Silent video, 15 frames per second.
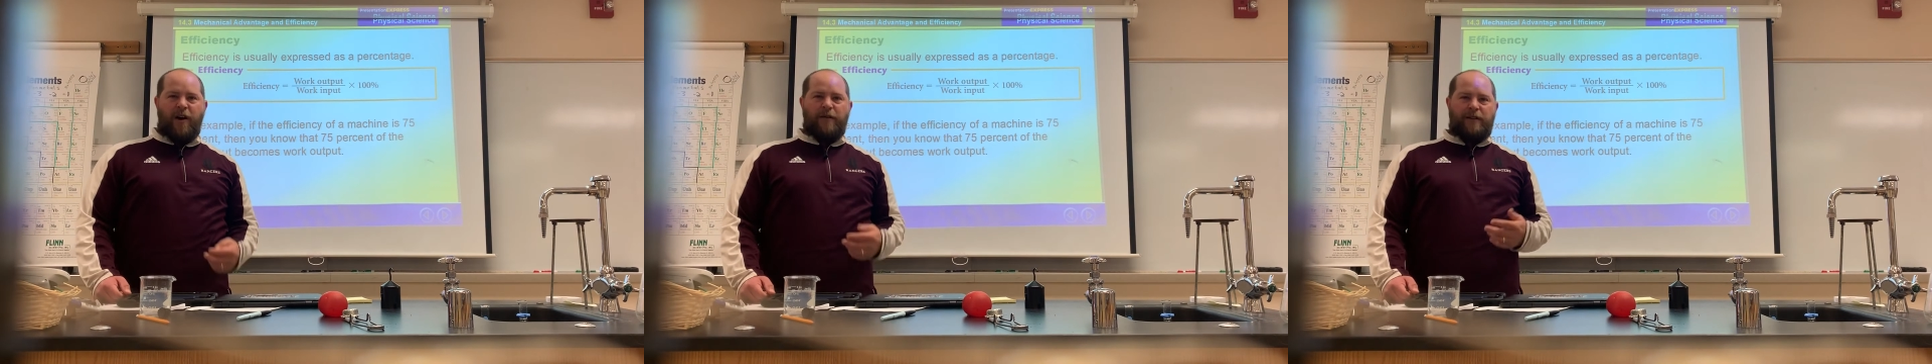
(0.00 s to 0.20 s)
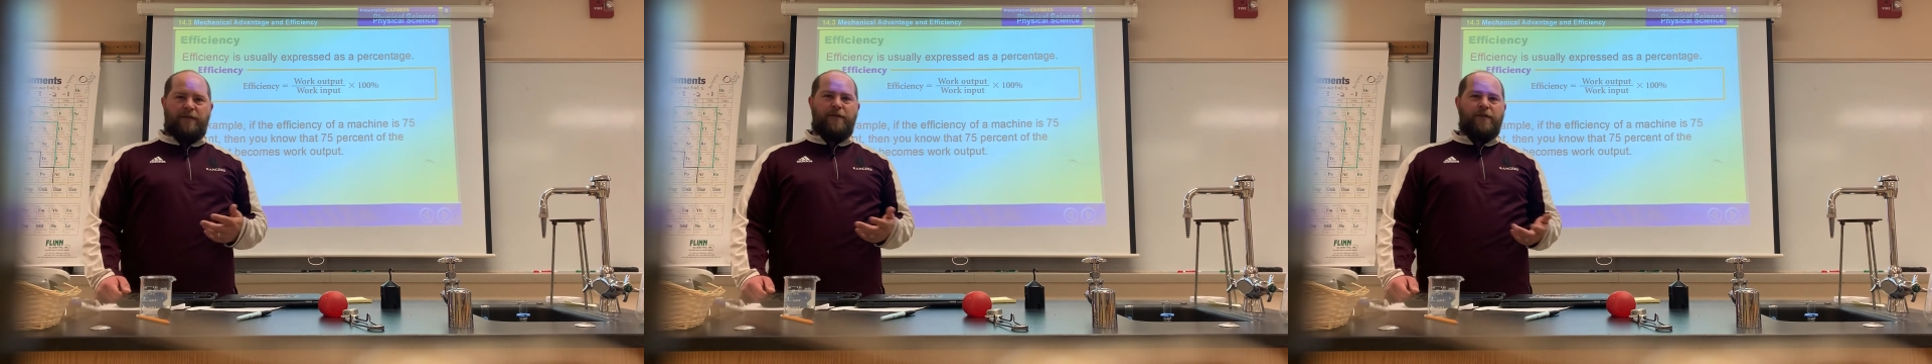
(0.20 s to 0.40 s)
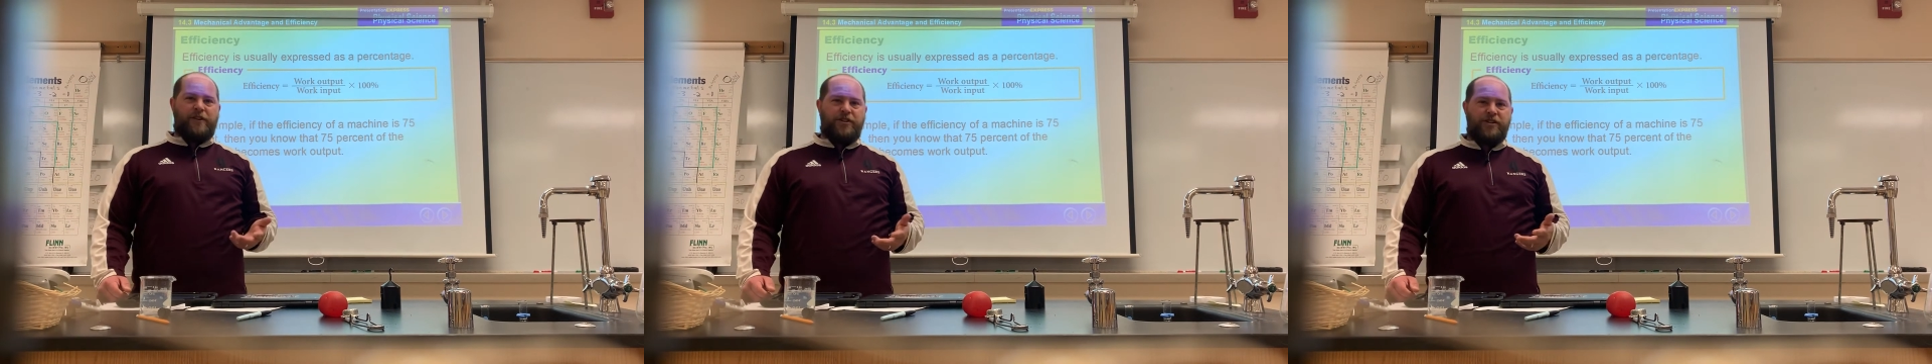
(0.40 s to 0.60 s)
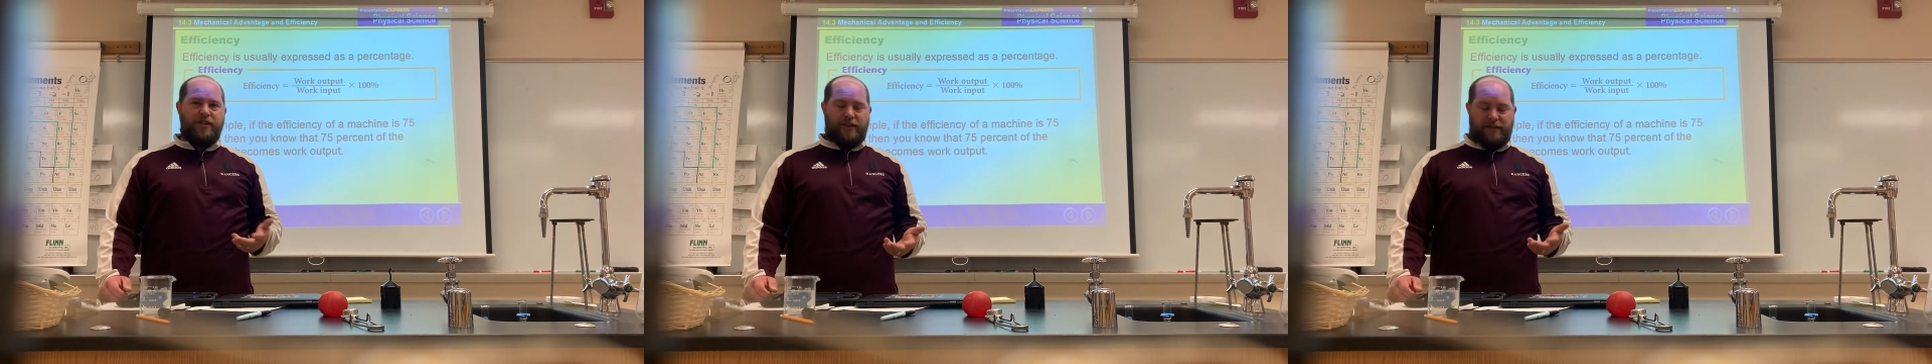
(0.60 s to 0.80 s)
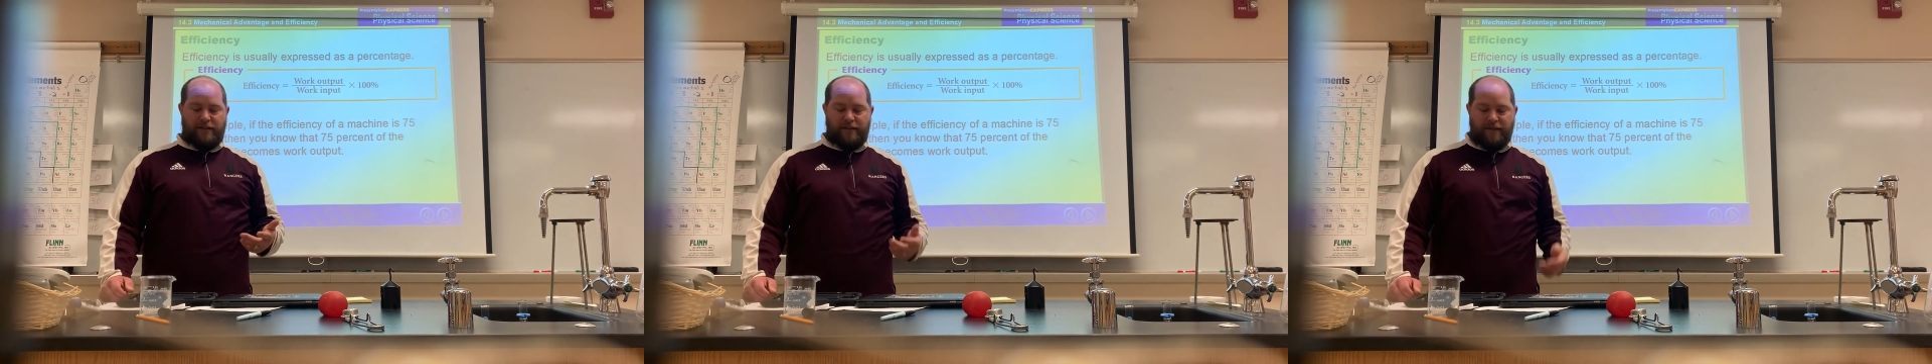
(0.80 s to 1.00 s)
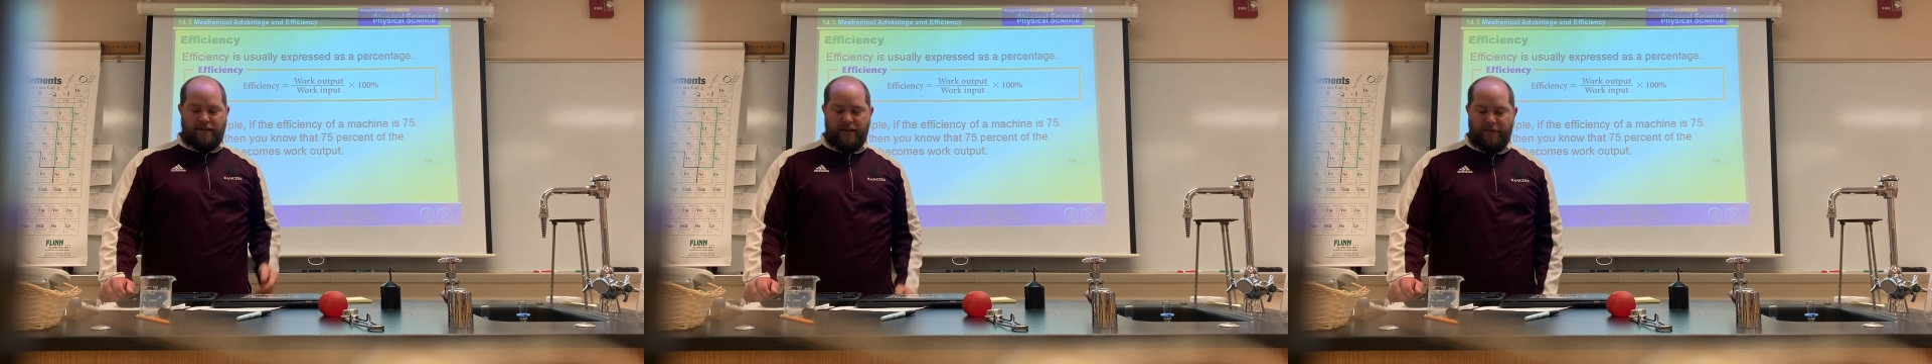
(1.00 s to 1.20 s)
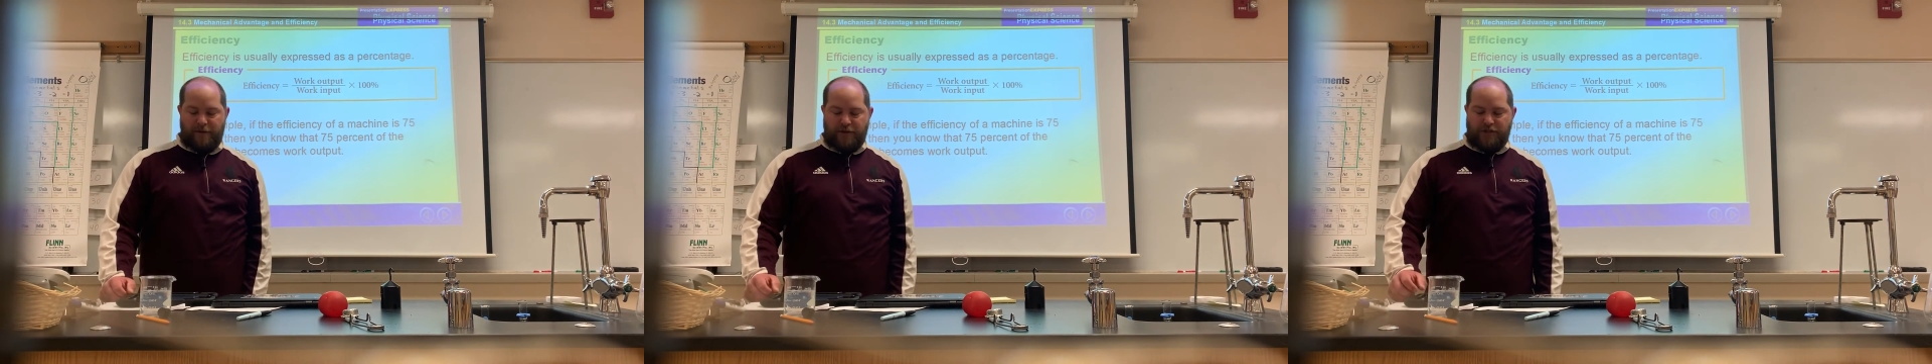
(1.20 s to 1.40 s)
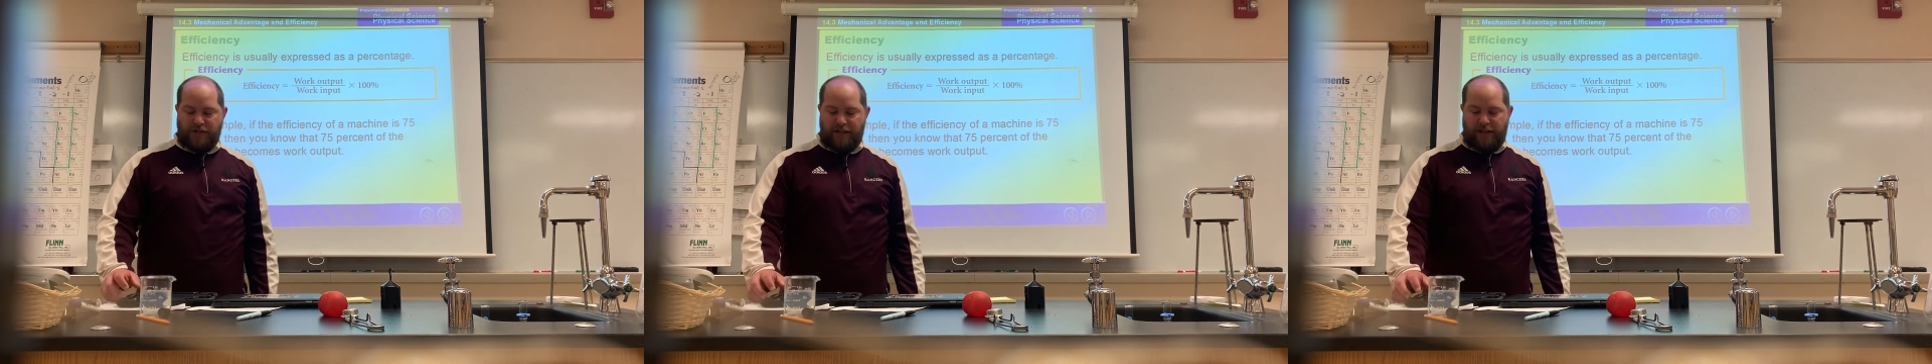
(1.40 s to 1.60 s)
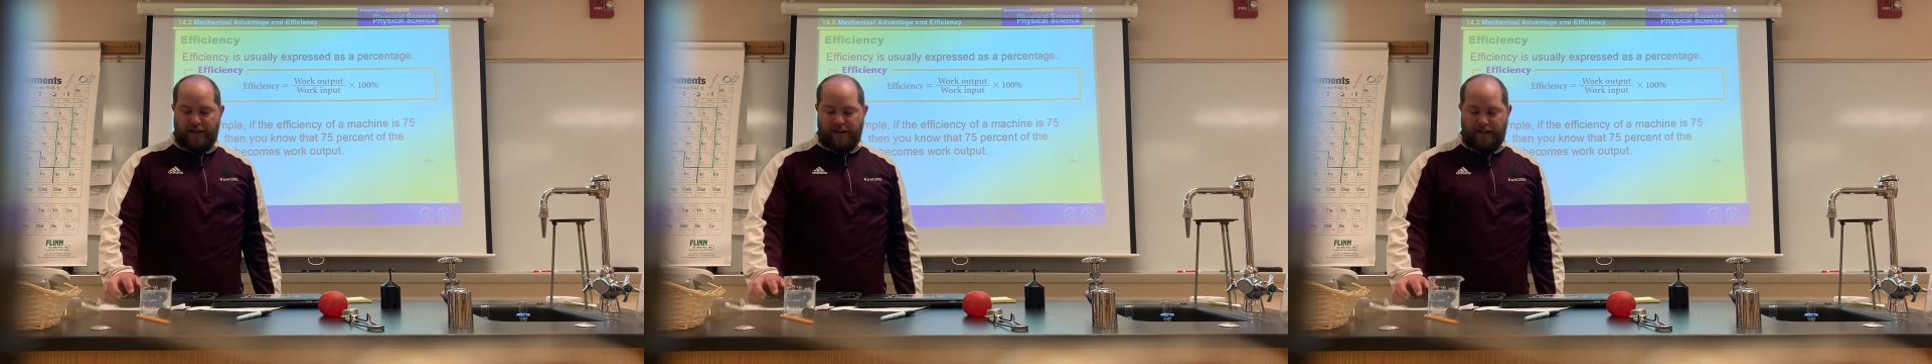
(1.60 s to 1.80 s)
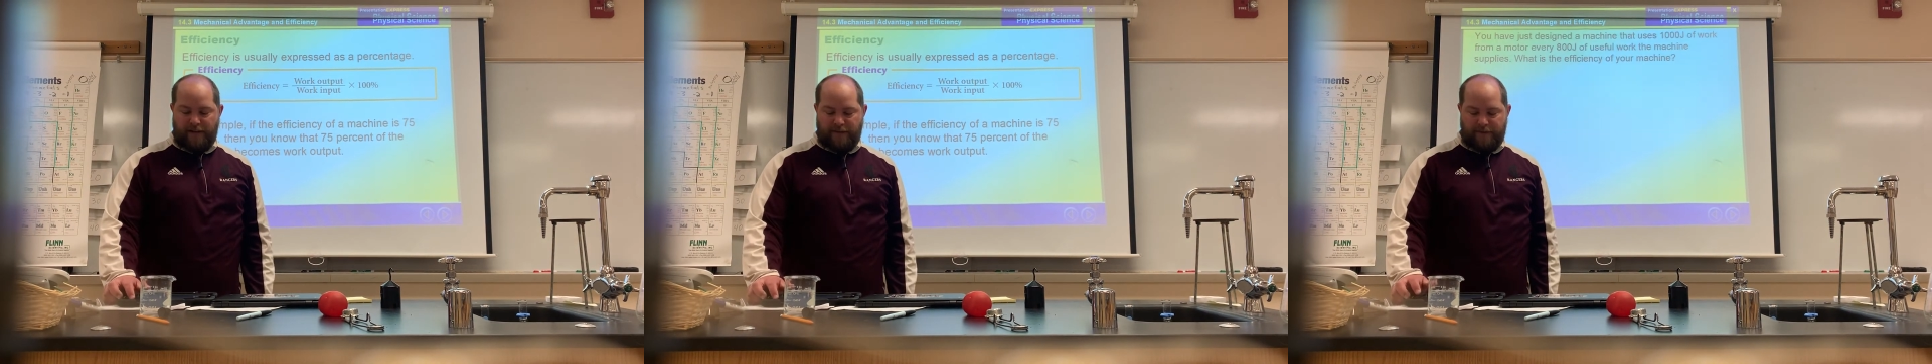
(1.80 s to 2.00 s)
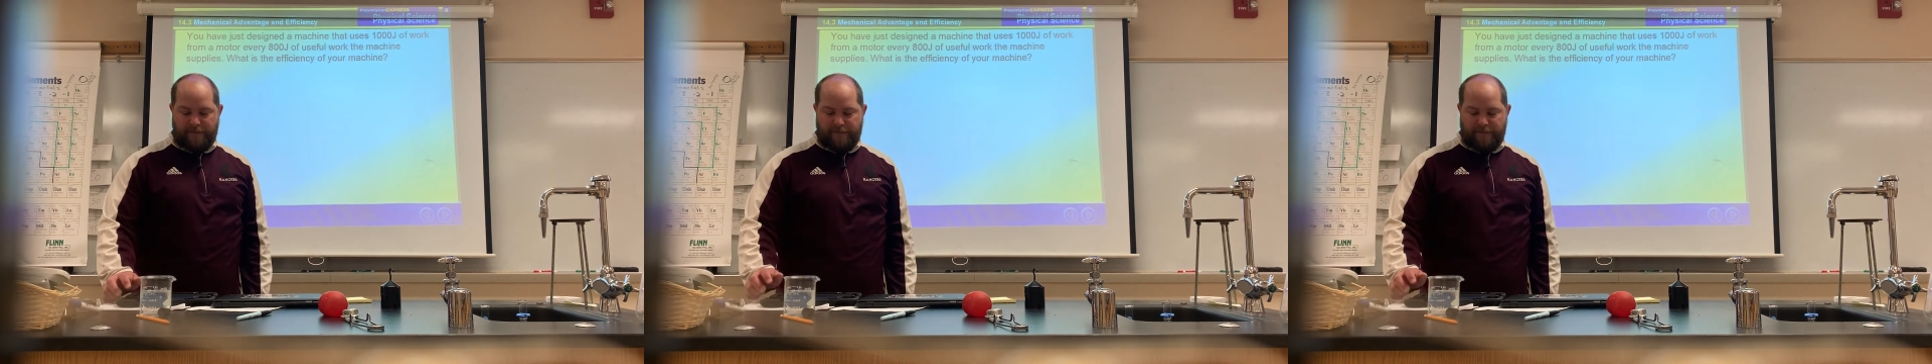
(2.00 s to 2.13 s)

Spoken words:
efficient the machine is.